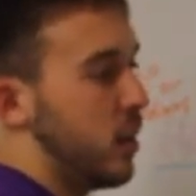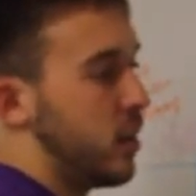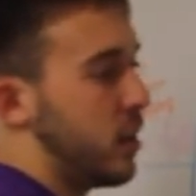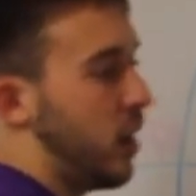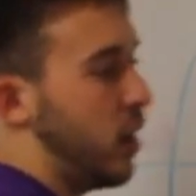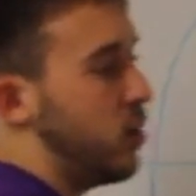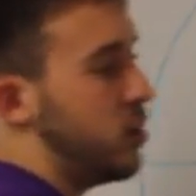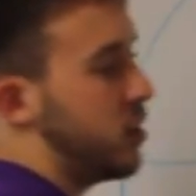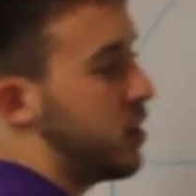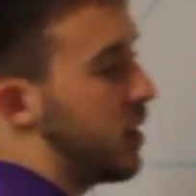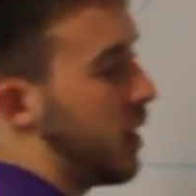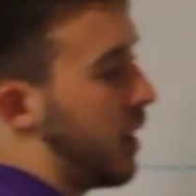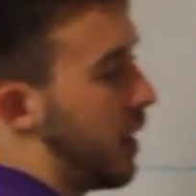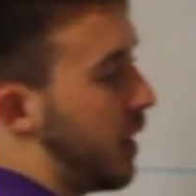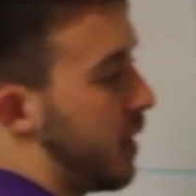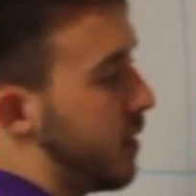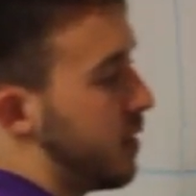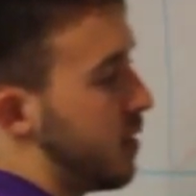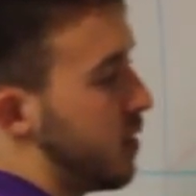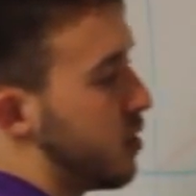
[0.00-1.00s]

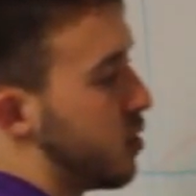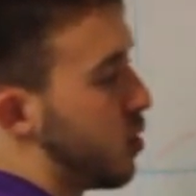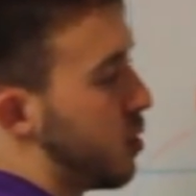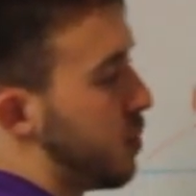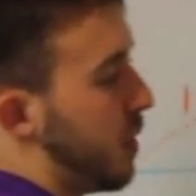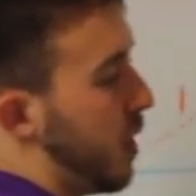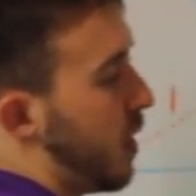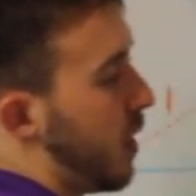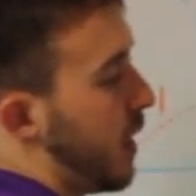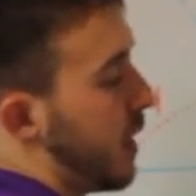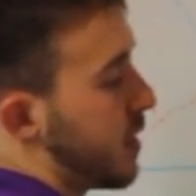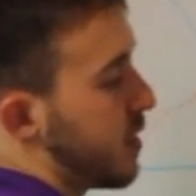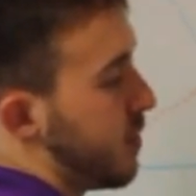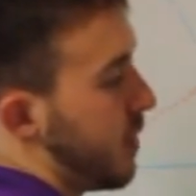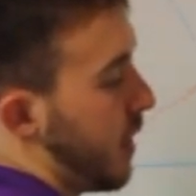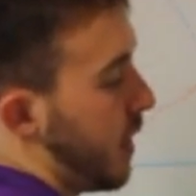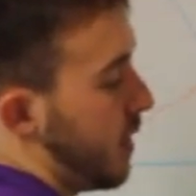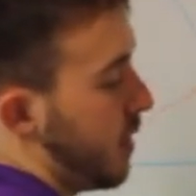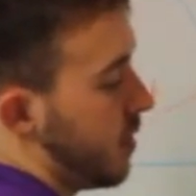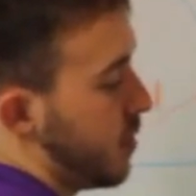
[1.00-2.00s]
Cosine is going to be our x
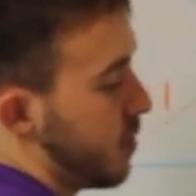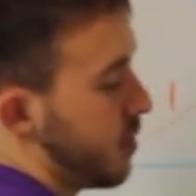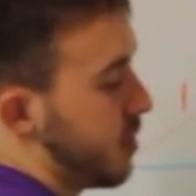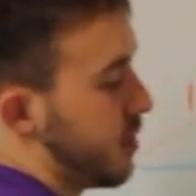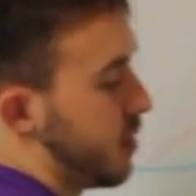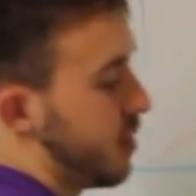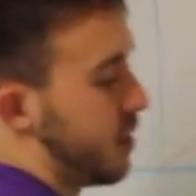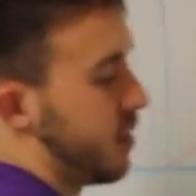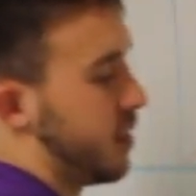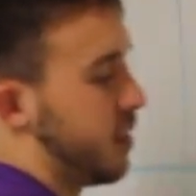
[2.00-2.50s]
values.